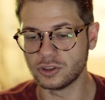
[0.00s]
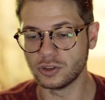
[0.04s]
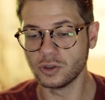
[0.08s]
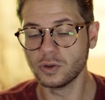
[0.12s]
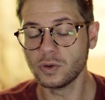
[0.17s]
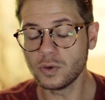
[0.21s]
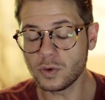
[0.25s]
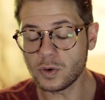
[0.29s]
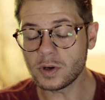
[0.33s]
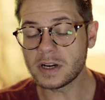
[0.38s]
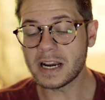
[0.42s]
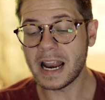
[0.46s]

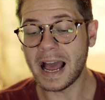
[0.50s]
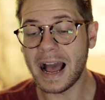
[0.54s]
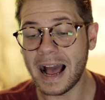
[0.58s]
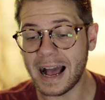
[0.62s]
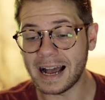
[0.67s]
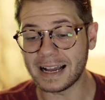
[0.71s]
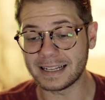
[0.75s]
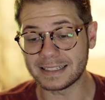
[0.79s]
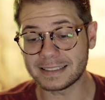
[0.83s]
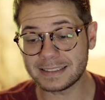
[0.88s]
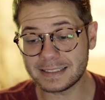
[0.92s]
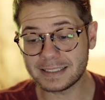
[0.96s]
Do
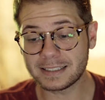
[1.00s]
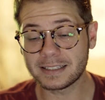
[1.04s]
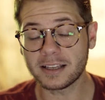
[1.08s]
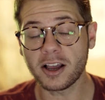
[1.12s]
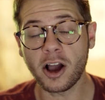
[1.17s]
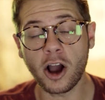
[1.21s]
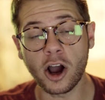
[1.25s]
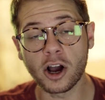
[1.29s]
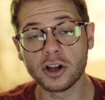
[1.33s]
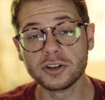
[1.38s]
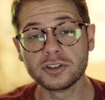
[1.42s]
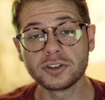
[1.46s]
not
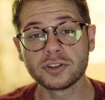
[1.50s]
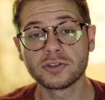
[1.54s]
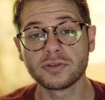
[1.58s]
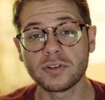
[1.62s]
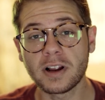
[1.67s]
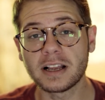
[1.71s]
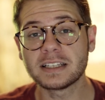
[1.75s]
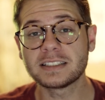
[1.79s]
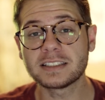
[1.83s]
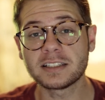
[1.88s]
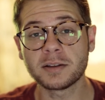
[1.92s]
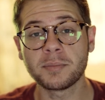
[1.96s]

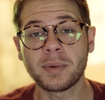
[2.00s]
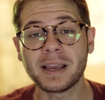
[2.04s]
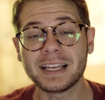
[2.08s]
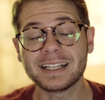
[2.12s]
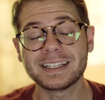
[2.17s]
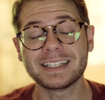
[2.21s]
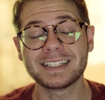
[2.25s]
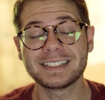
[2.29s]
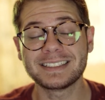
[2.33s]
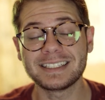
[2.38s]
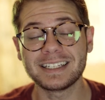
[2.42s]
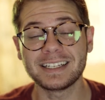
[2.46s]

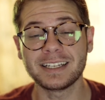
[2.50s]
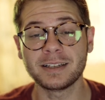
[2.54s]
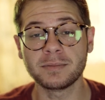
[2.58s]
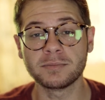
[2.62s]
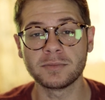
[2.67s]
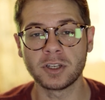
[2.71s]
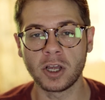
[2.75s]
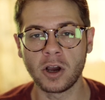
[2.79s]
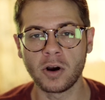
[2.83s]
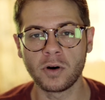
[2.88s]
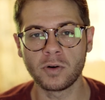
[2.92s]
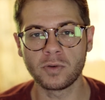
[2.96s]
underestimate the
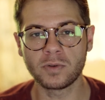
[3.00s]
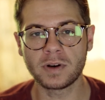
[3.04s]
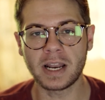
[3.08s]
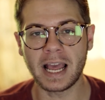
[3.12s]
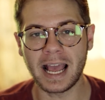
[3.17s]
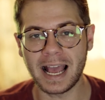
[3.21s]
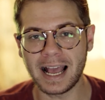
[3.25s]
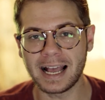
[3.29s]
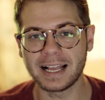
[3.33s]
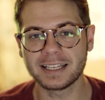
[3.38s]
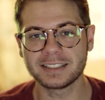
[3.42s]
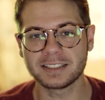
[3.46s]
team known
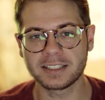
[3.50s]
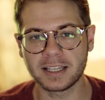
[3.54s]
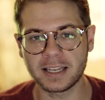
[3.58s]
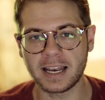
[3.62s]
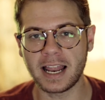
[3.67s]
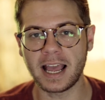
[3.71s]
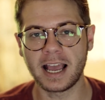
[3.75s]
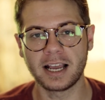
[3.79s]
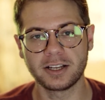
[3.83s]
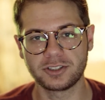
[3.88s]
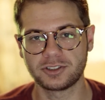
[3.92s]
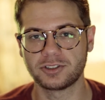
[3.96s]
as the
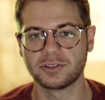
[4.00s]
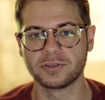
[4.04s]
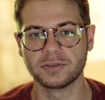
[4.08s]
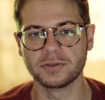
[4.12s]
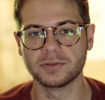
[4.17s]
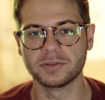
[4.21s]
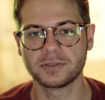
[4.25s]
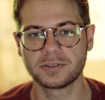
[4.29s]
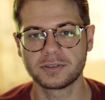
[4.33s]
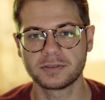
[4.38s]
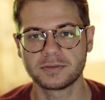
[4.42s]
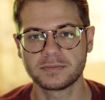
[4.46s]

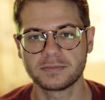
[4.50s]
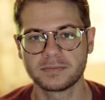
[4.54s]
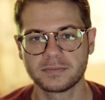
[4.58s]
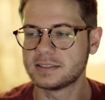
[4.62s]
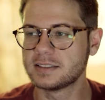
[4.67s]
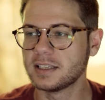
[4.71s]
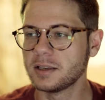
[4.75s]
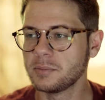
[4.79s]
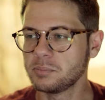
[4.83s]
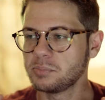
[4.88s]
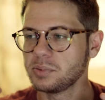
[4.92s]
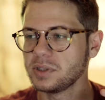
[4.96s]
Nationals.
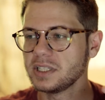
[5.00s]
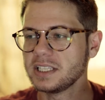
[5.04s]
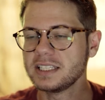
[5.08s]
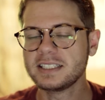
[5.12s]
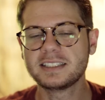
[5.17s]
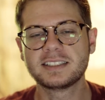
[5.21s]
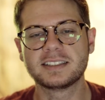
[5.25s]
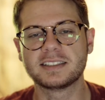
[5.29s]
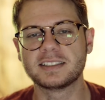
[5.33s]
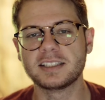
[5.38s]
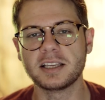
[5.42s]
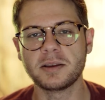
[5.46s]

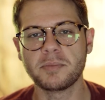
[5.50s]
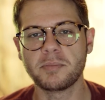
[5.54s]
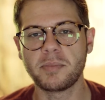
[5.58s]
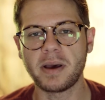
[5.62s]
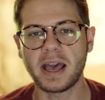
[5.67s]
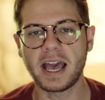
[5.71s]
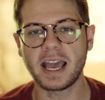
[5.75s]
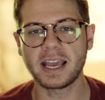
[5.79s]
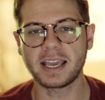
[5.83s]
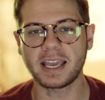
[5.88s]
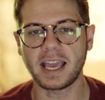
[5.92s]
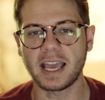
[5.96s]
Simply sit
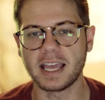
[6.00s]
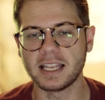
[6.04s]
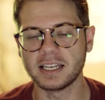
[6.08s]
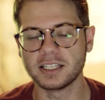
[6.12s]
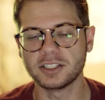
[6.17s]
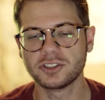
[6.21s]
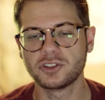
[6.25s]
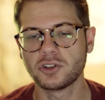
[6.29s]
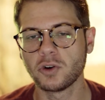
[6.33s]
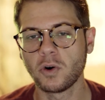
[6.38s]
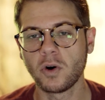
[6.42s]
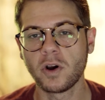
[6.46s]
back and
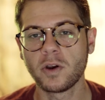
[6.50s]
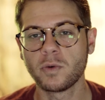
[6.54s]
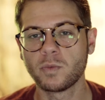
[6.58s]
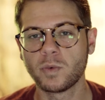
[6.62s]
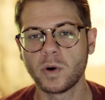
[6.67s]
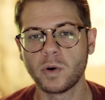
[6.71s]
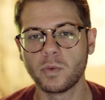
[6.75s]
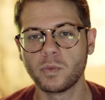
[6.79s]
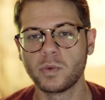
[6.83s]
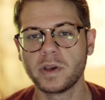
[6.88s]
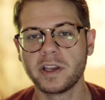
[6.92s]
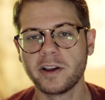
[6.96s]
enjoy
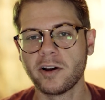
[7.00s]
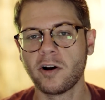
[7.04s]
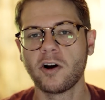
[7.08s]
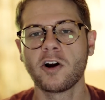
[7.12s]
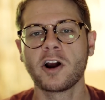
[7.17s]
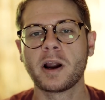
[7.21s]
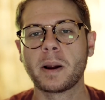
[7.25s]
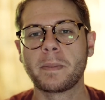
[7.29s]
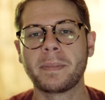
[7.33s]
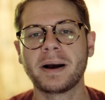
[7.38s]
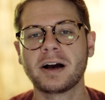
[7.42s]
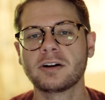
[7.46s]
what we
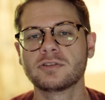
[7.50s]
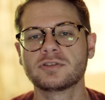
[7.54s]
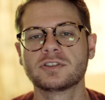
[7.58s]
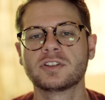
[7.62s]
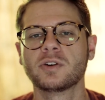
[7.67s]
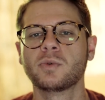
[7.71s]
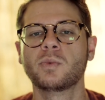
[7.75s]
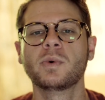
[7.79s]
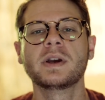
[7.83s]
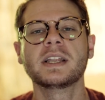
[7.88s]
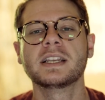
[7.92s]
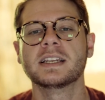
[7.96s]
are about
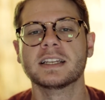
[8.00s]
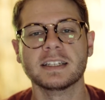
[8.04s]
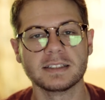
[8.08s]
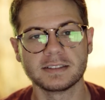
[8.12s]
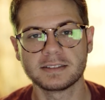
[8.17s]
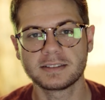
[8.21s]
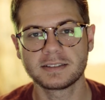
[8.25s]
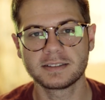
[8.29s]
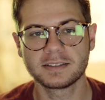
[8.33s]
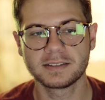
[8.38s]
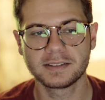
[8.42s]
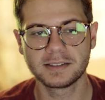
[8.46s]
to
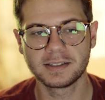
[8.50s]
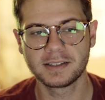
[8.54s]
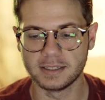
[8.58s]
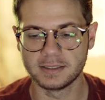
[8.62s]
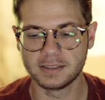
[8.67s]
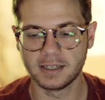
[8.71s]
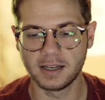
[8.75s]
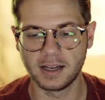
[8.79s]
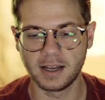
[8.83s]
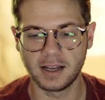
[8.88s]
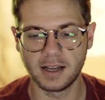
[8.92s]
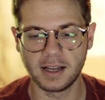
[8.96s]
witness.
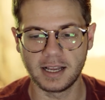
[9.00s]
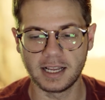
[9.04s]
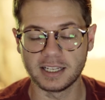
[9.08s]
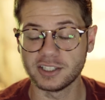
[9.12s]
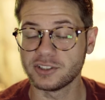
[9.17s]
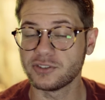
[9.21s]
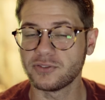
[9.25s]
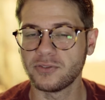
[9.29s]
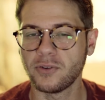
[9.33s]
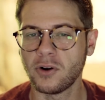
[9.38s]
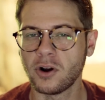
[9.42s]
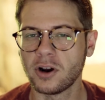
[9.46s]
And
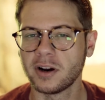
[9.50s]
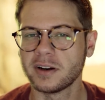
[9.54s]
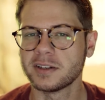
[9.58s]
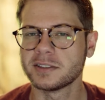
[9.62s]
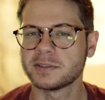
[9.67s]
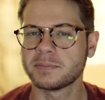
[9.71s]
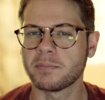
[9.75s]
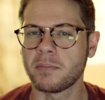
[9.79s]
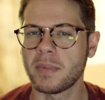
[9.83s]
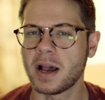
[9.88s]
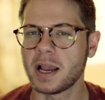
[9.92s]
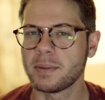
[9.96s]
as far
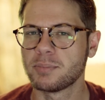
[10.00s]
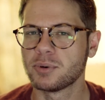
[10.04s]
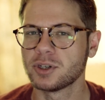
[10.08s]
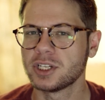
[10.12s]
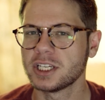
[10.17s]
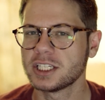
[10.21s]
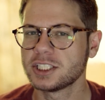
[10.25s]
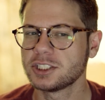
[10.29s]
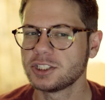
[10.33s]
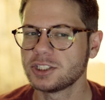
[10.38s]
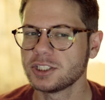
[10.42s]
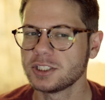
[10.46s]
as my
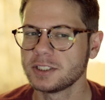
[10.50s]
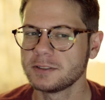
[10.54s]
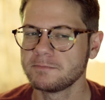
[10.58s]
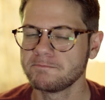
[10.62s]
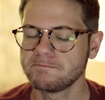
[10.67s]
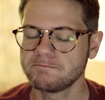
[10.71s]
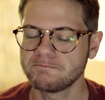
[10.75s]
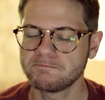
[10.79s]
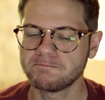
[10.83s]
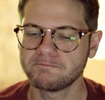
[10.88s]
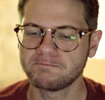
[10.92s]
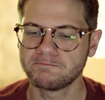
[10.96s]
prediction,